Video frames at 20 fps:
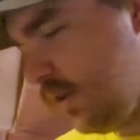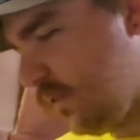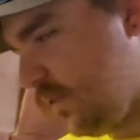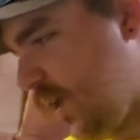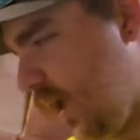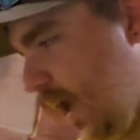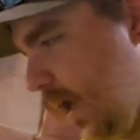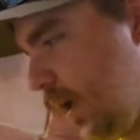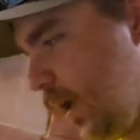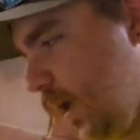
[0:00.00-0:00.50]
and
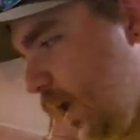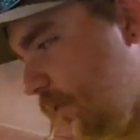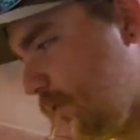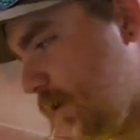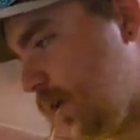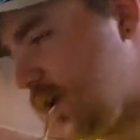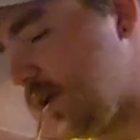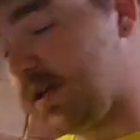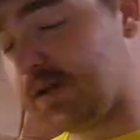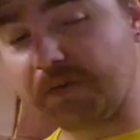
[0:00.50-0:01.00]
tan and
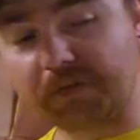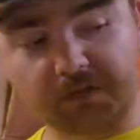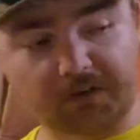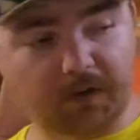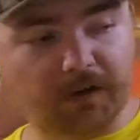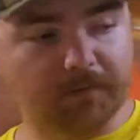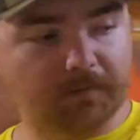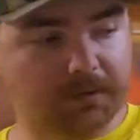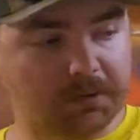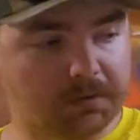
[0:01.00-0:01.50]
FDE and
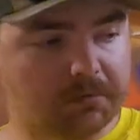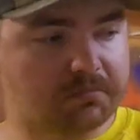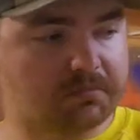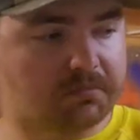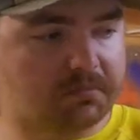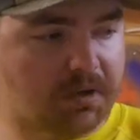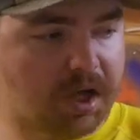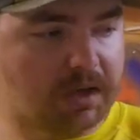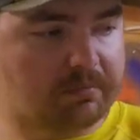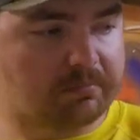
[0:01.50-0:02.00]
stuff,
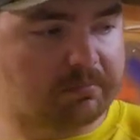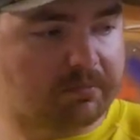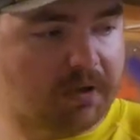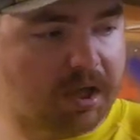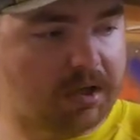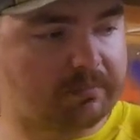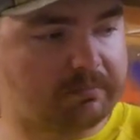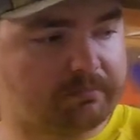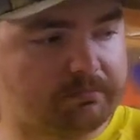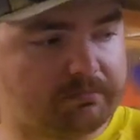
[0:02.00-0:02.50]
but
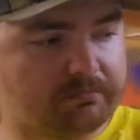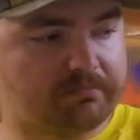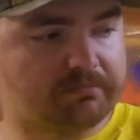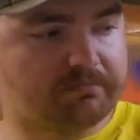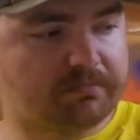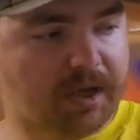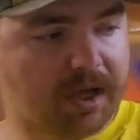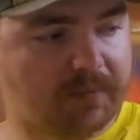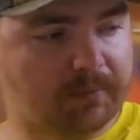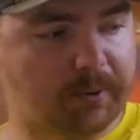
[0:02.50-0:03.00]
I'd, I'd,
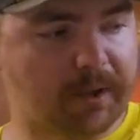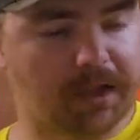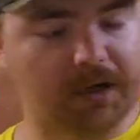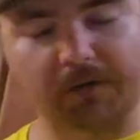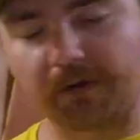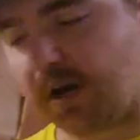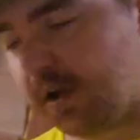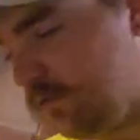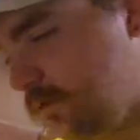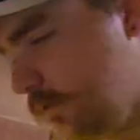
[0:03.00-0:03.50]
I'd paint
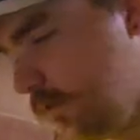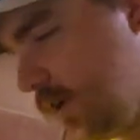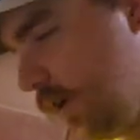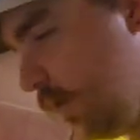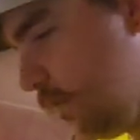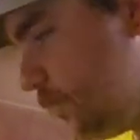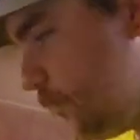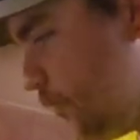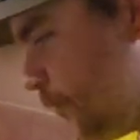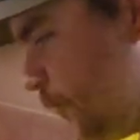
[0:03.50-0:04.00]
a rifle on that.